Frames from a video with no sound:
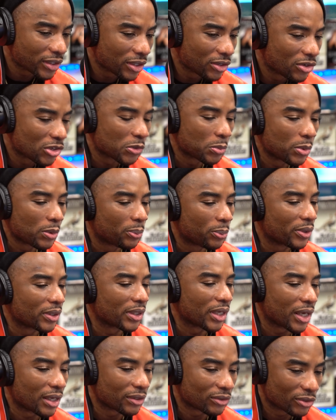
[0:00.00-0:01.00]
she used to be
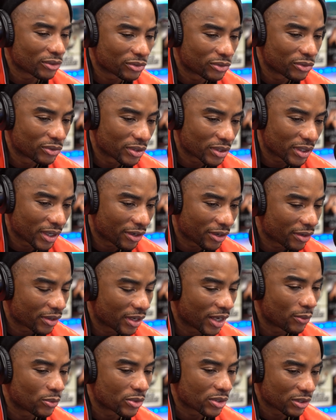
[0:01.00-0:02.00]
putting hands on students like her
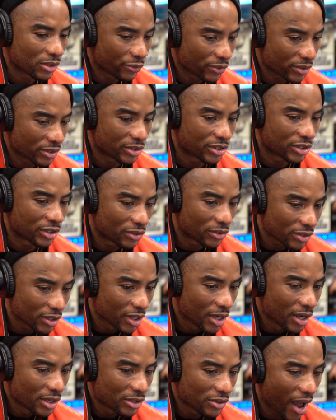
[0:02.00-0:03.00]
name was Claressa Shields.
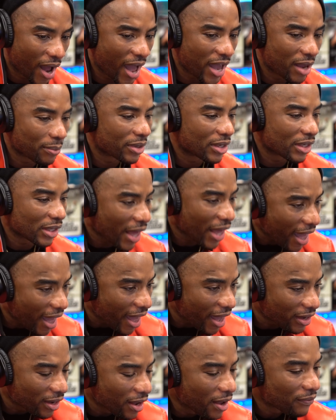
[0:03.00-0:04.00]
So I am
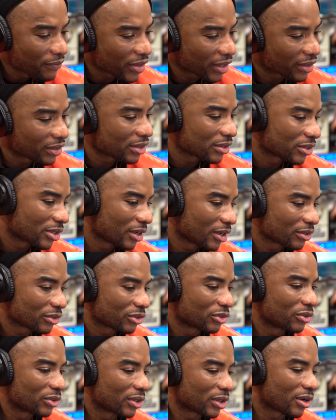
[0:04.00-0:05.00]
glad that this young
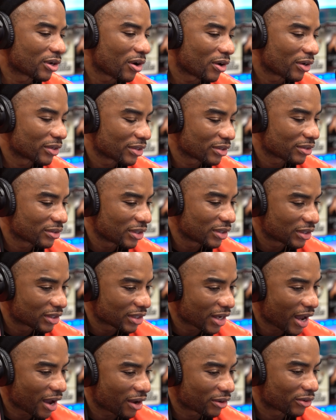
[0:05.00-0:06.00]
student called this
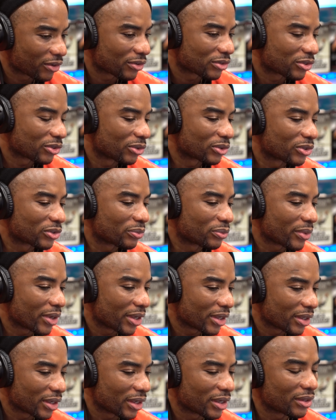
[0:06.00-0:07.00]
teacher out on social
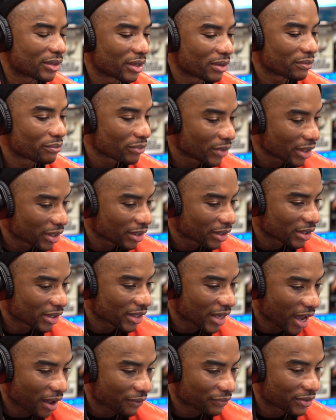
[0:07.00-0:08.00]
media and then
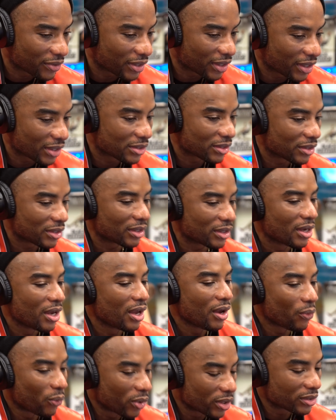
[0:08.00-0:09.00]
immediately after the incident
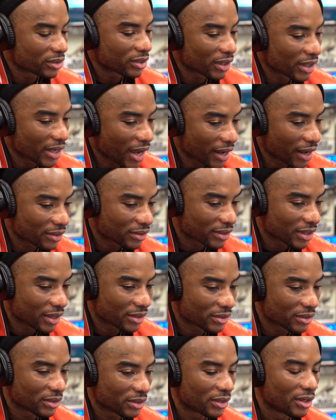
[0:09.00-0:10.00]
went to the guidance
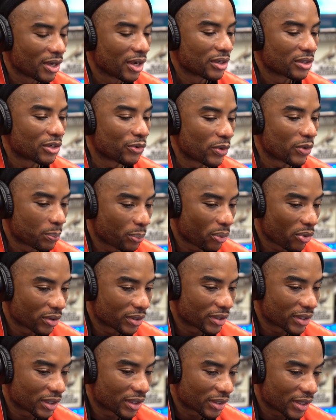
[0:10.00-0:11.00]
counselor to
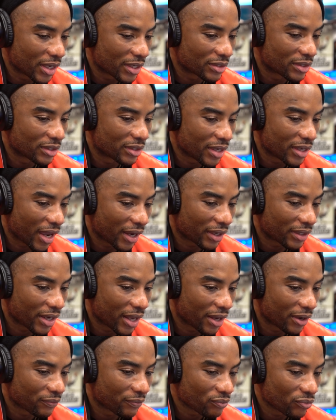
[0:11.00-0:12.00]
report the alleged attack.
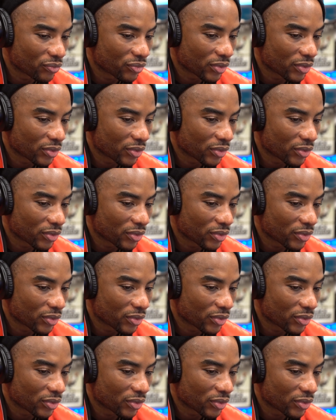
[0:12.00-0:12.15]
Now,